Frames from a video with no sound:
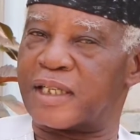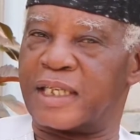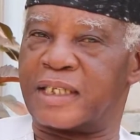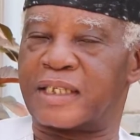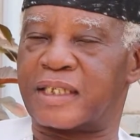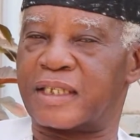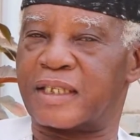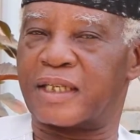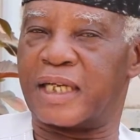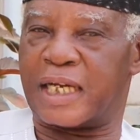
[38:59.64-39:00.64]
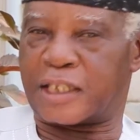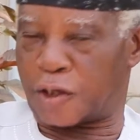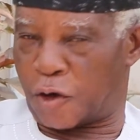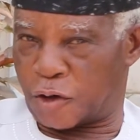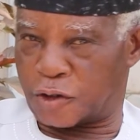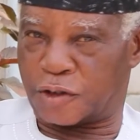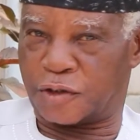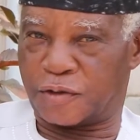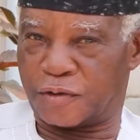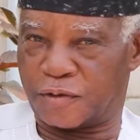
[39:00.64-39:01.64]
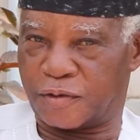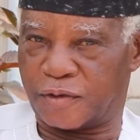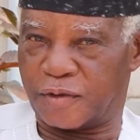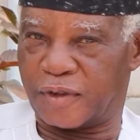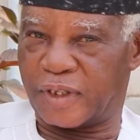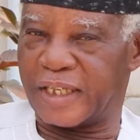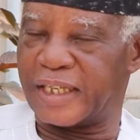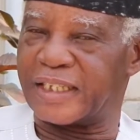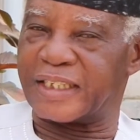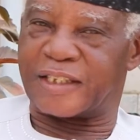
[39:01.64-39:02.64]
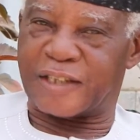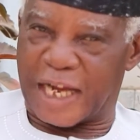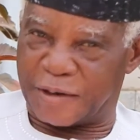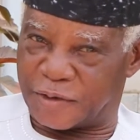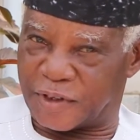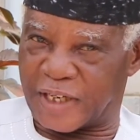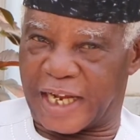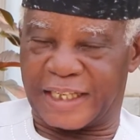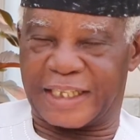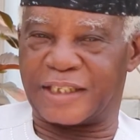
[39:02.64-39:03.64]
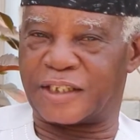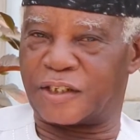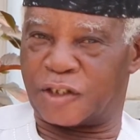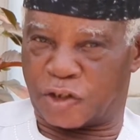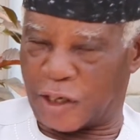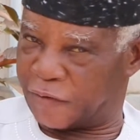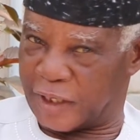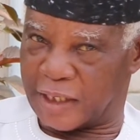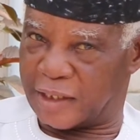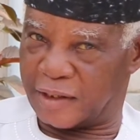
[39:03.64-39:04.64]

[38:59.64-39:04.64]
his escort drives against the traffic